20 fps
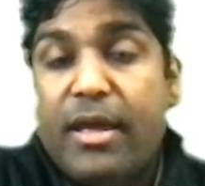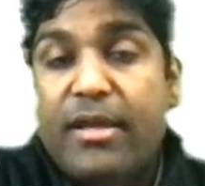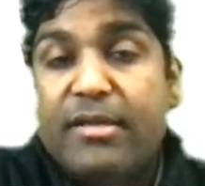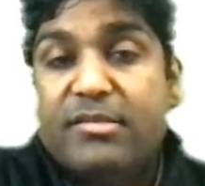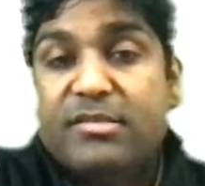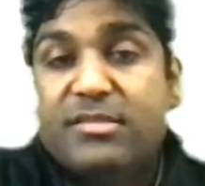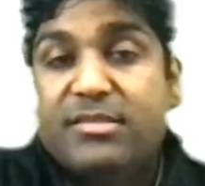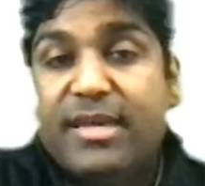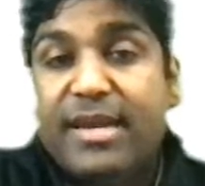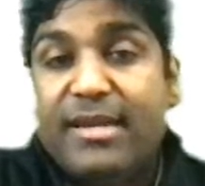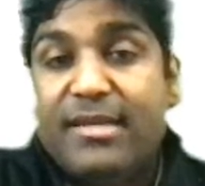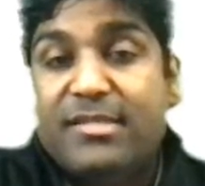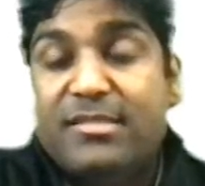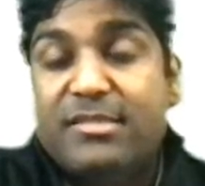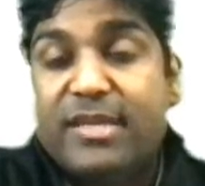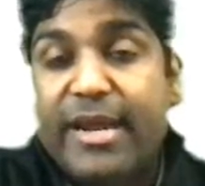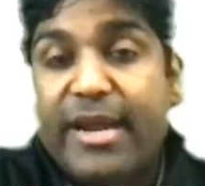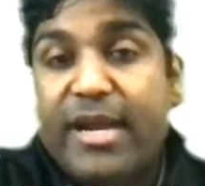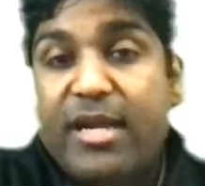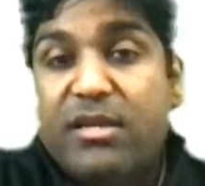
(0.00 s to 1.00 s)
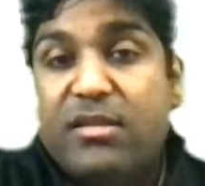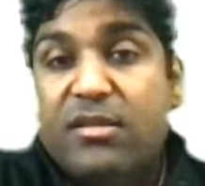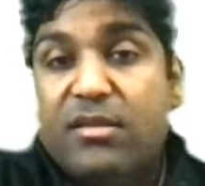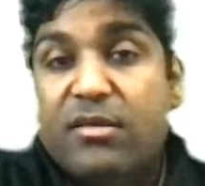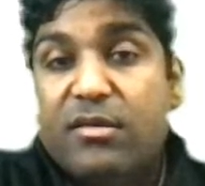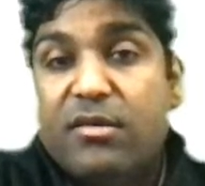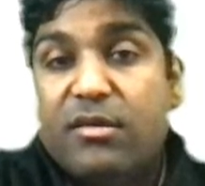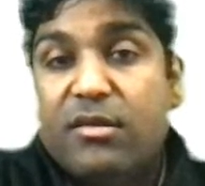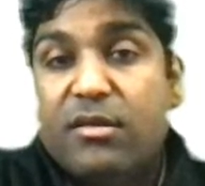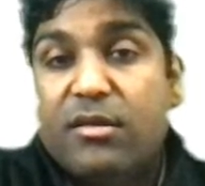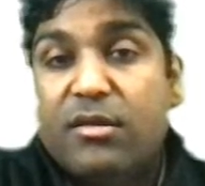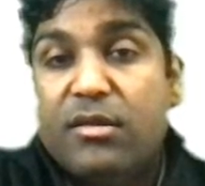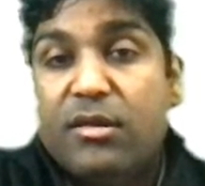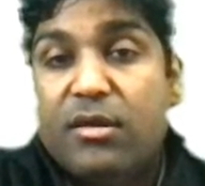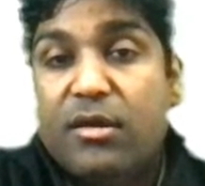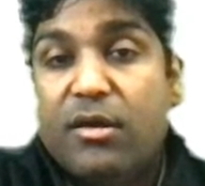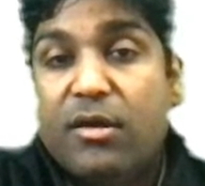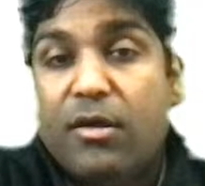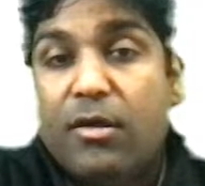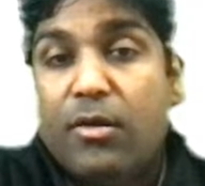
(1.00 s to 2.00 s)
and state side
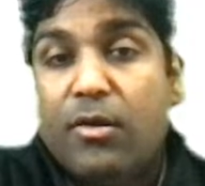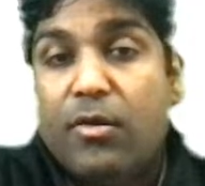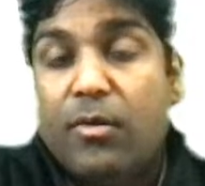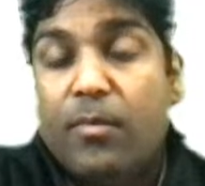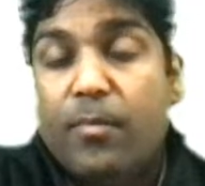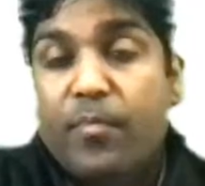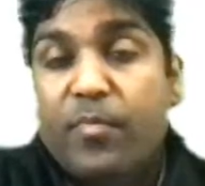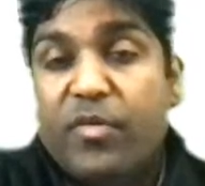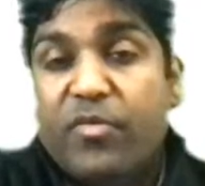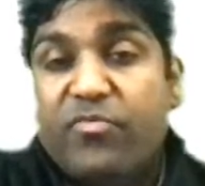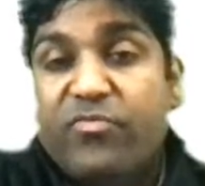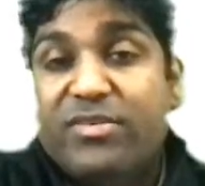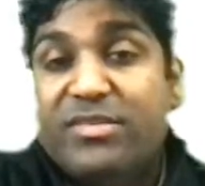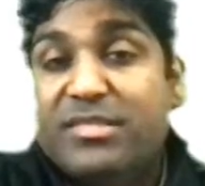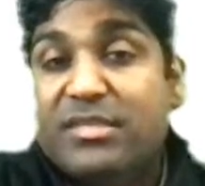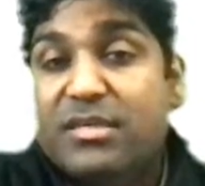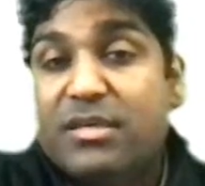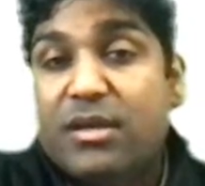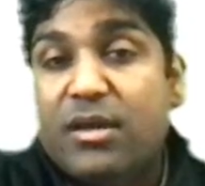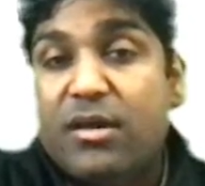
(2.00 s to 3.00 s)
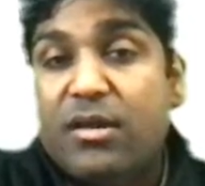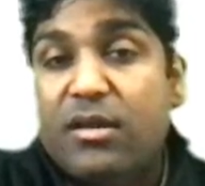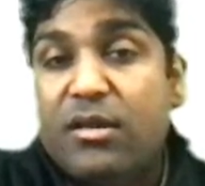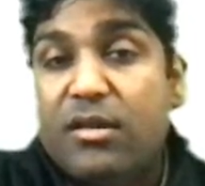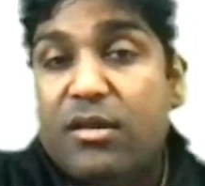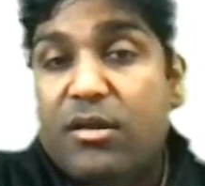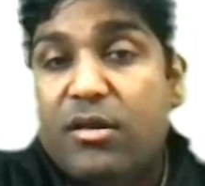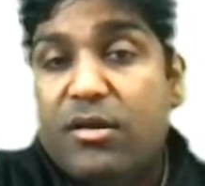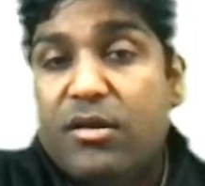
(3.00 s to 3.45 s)
the physical